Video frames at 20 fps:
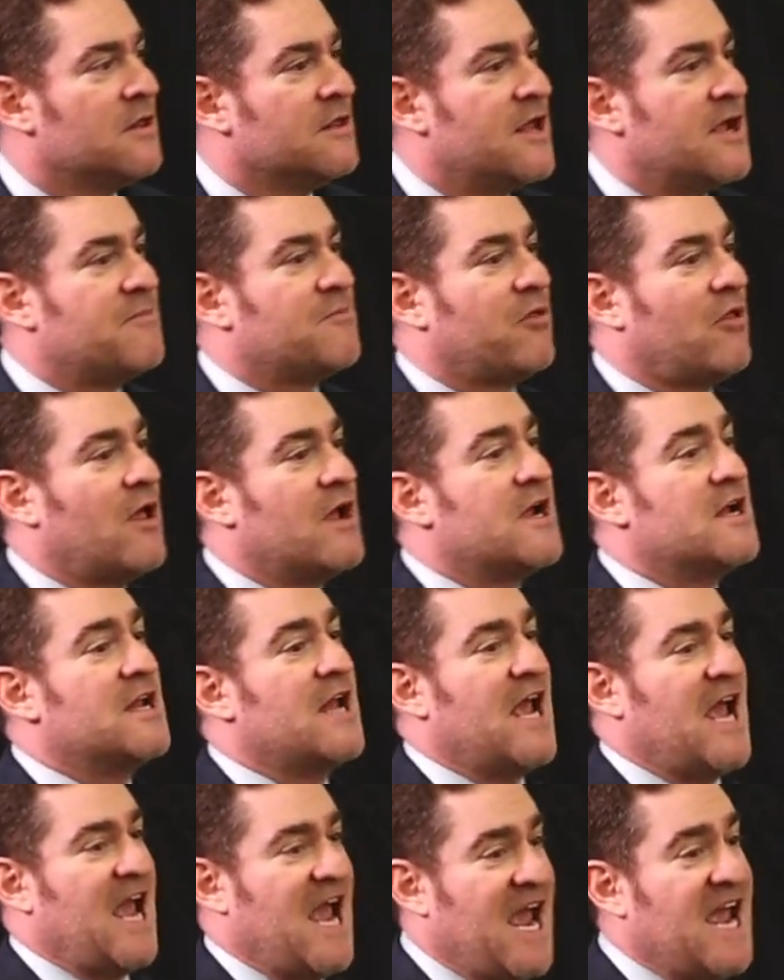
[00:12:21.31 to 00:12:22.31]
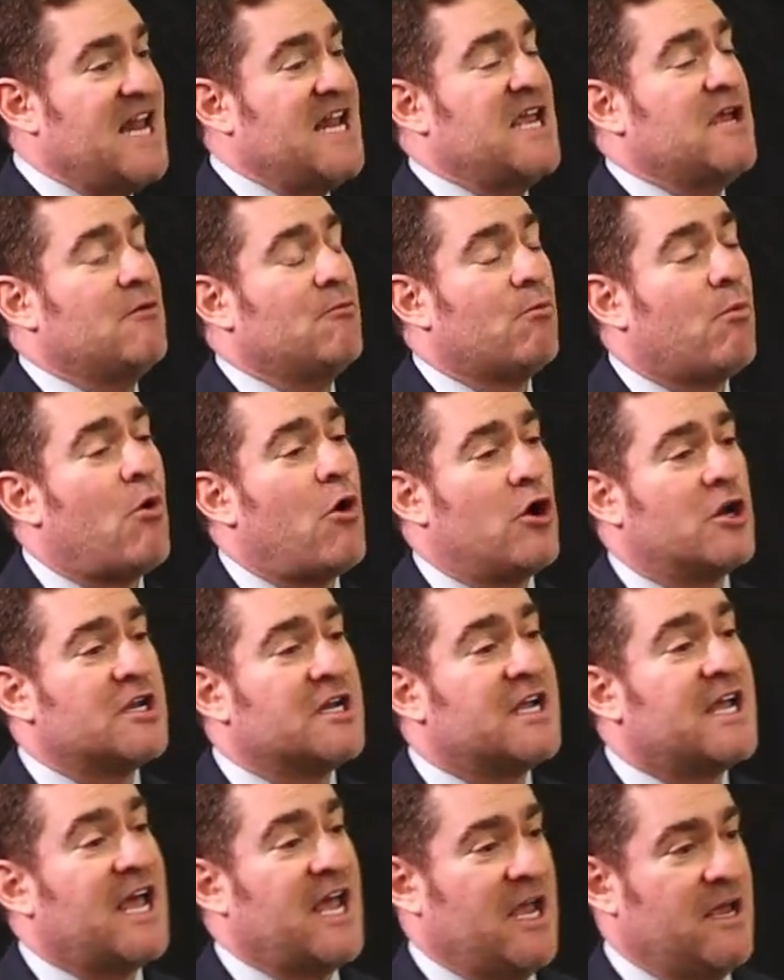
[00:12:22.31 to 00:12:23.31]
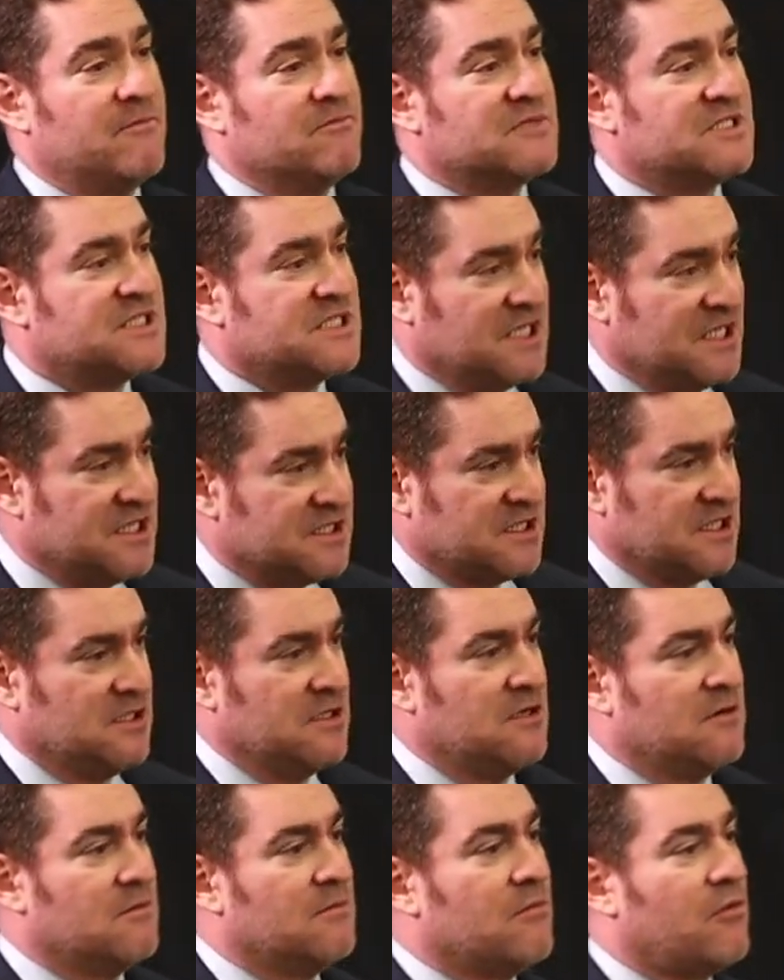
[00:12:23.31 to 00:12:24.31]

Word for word: They play an 81 game season,